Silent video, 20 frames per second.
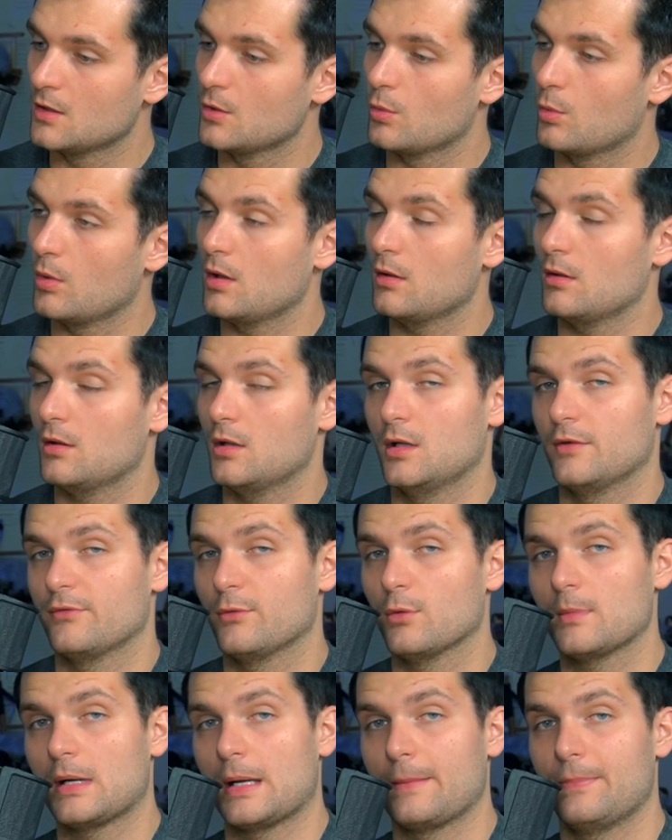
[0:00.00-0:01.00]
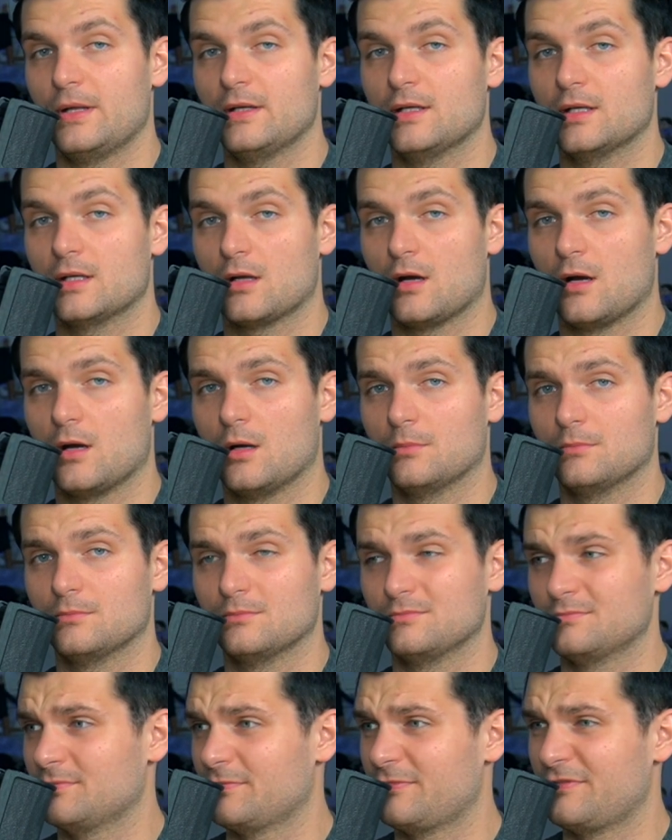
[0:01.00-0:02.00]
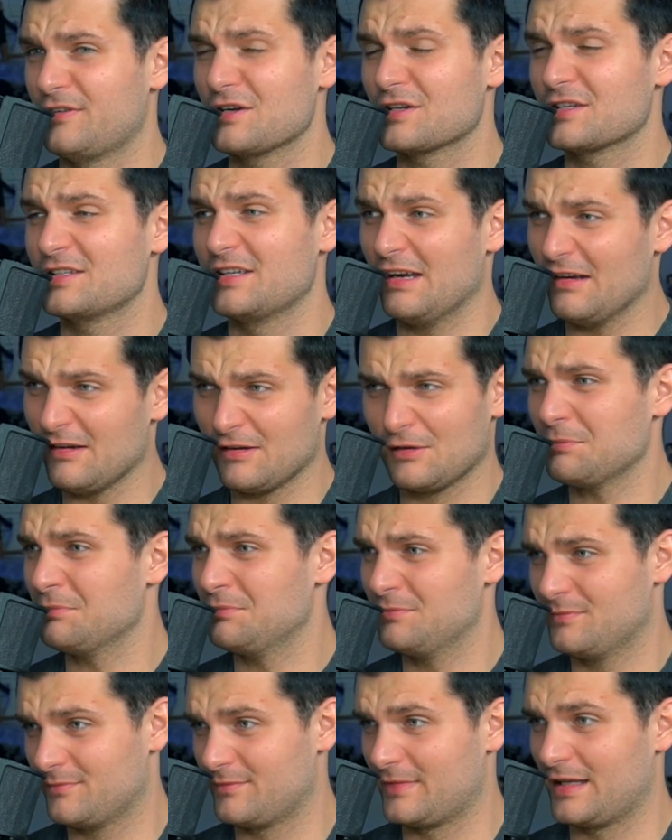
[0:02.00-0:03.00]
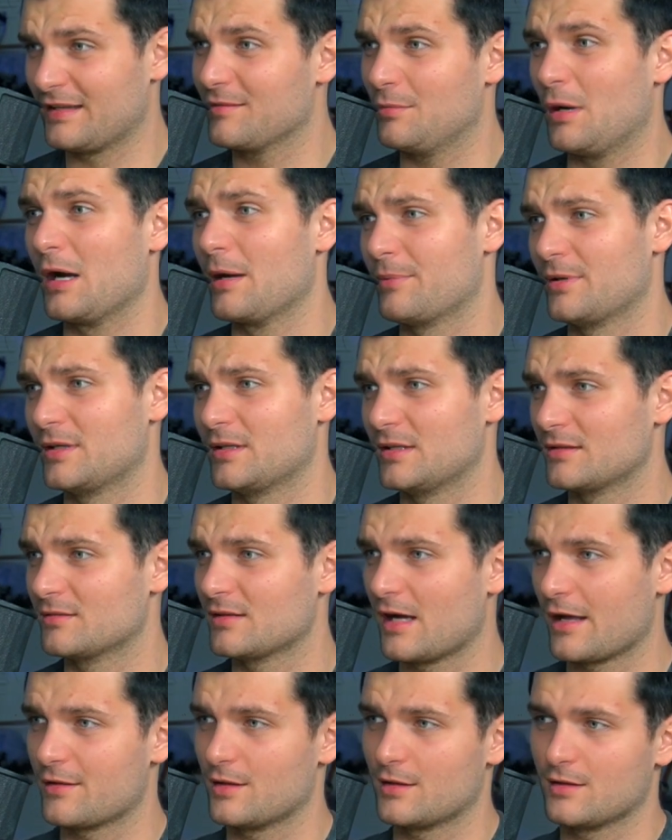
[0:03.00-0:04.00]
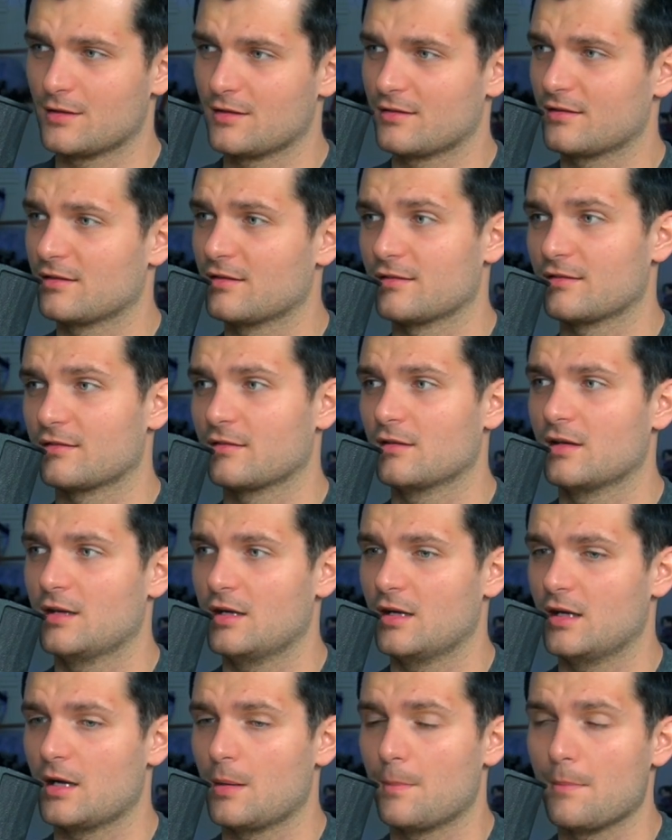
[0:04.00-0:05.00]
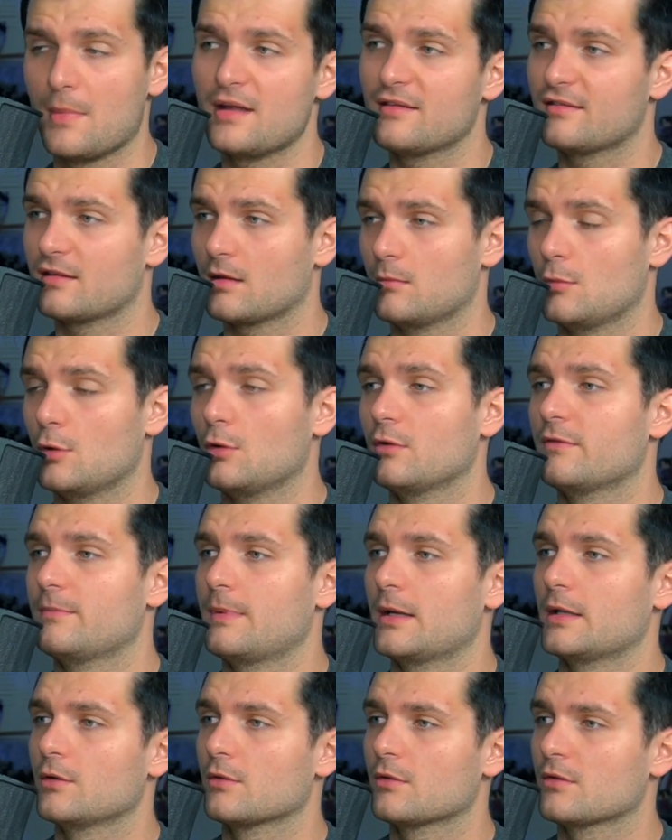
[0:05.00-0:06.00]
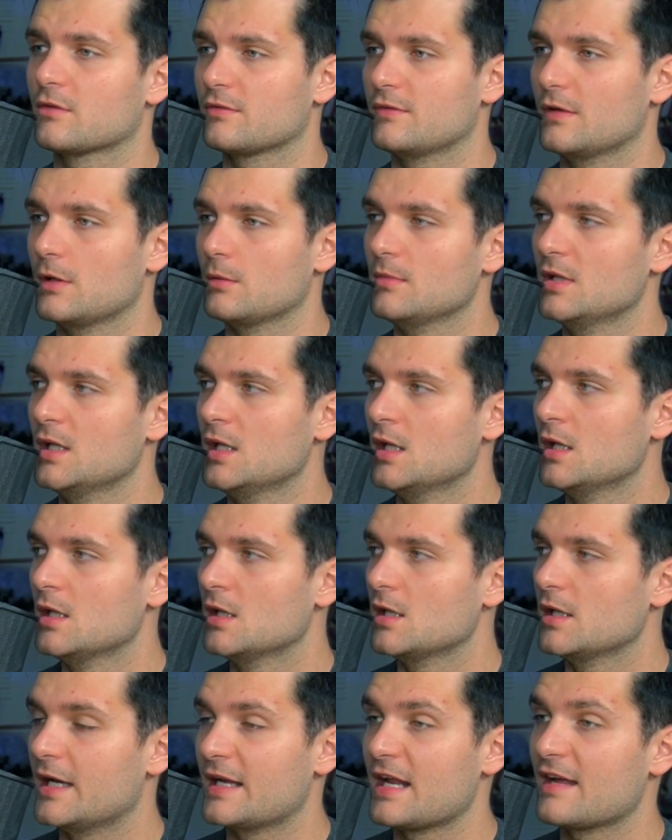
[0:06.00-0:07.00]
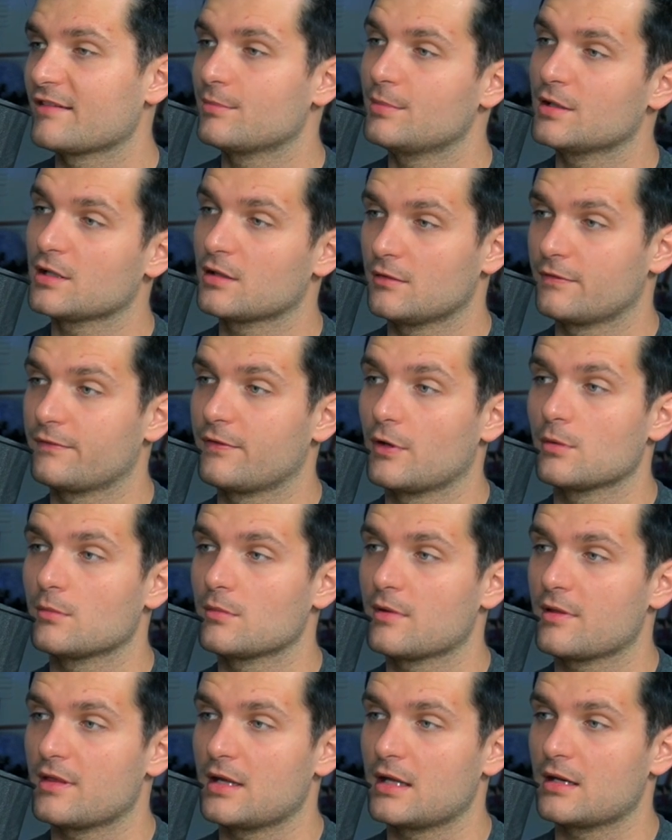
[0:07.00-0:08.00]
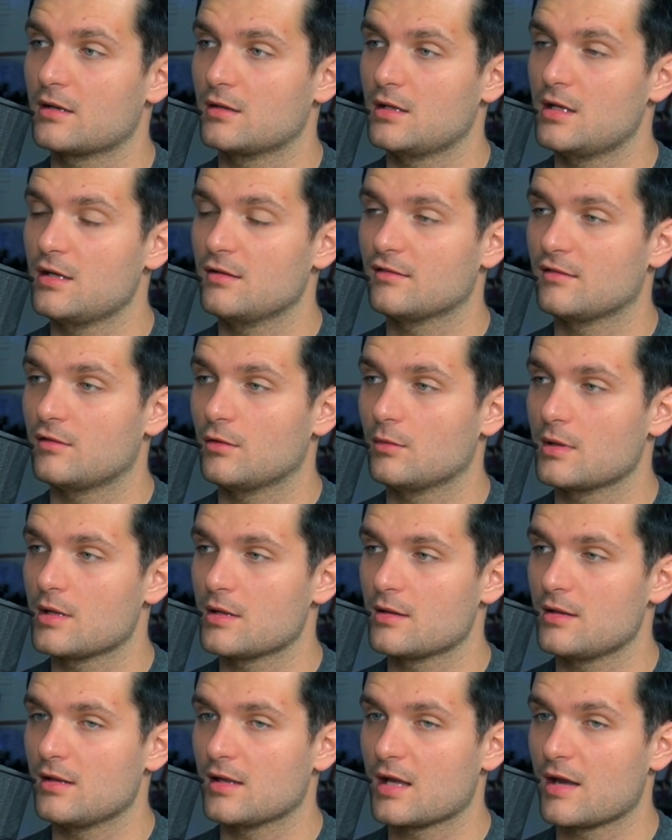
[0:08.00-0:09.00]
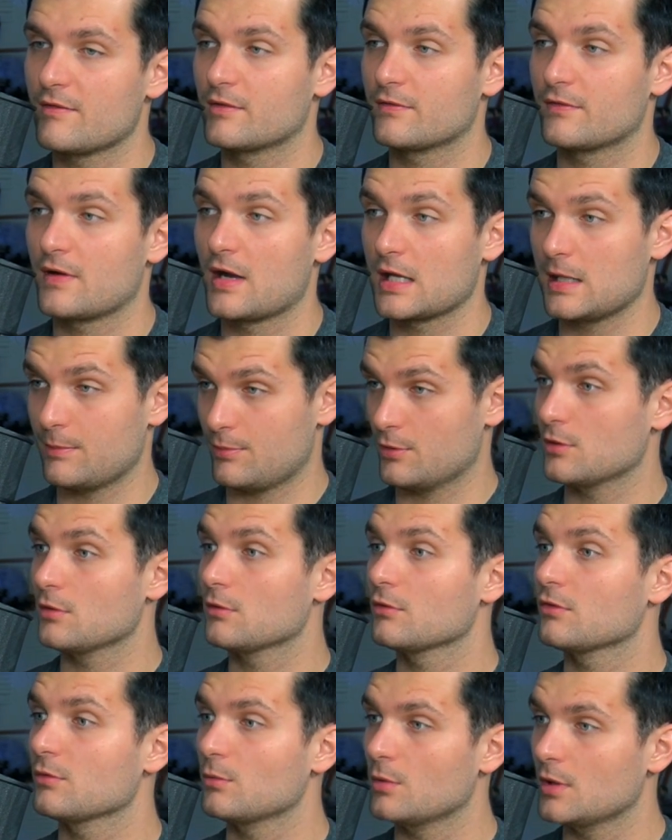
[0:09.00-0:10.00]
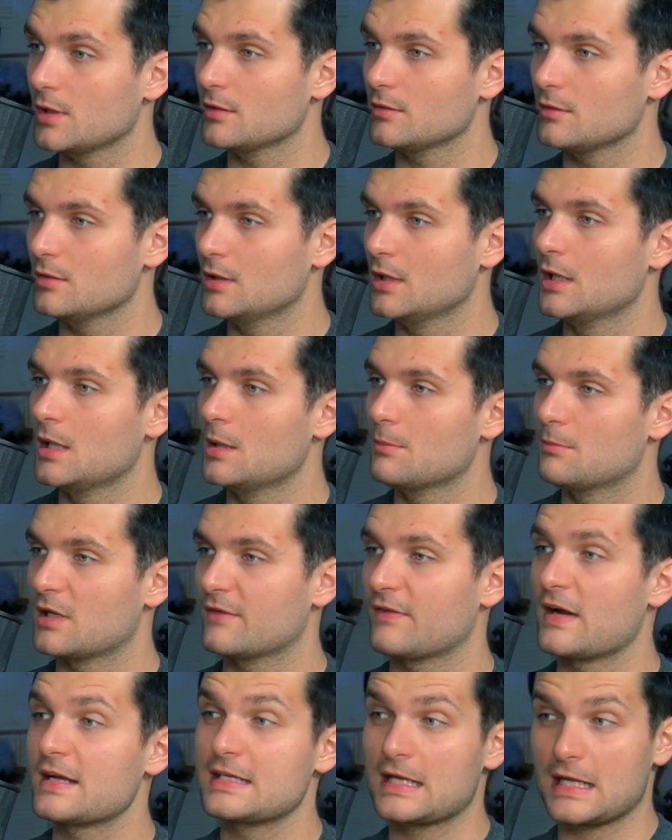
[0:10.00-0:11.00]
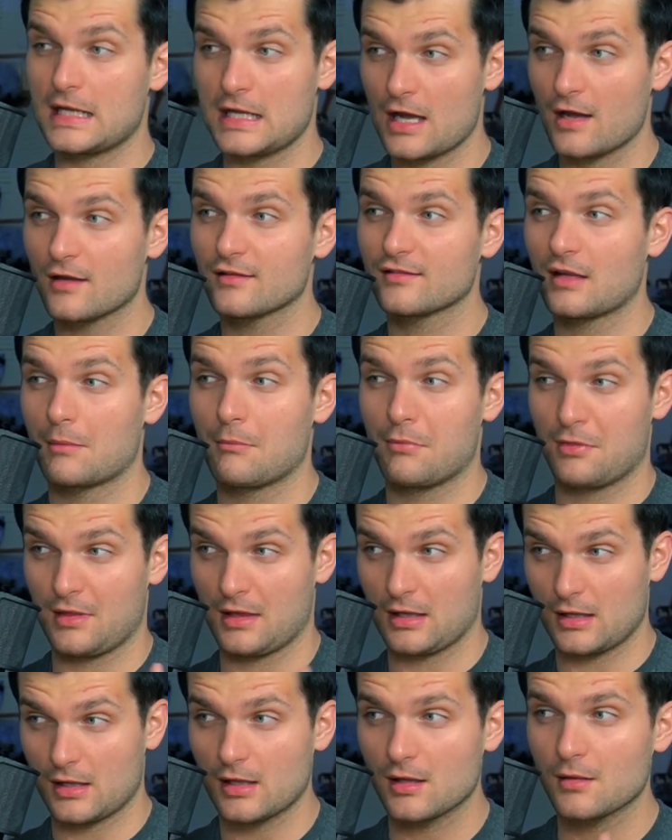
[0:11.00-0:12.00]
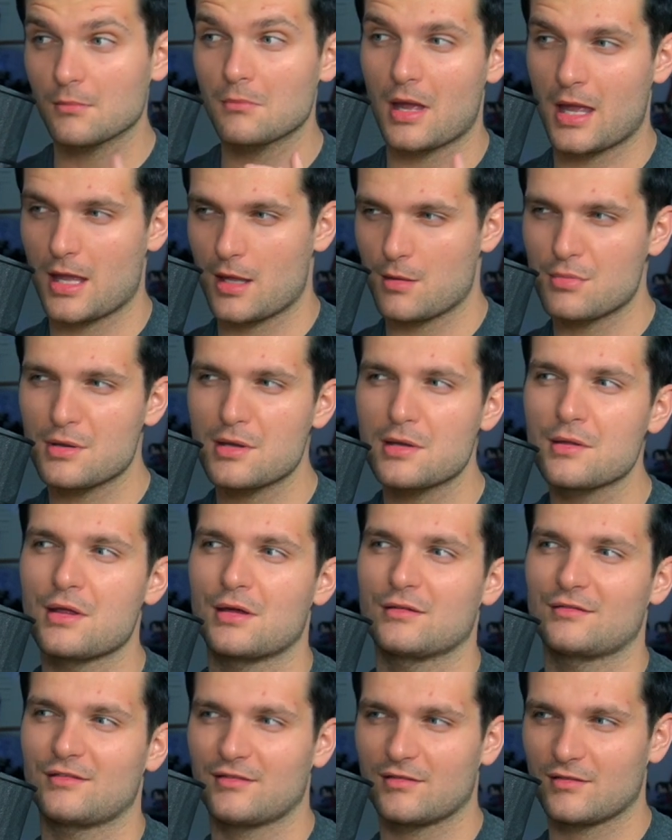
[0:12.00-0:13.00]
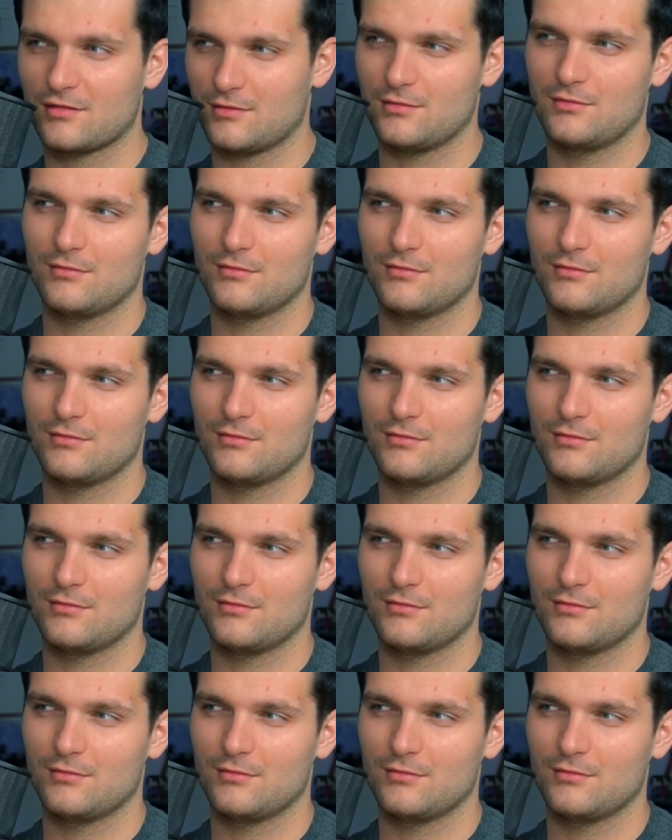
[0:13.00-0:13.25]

Well, if you want my opinion, fuck yeah. That's my opinion. I think this is an amazing move by Lucasfilm. It hasn't been confirmed that he's doing the Kevin Feige produced one. Okay. But if I had to guess, I'm thinking maybe that's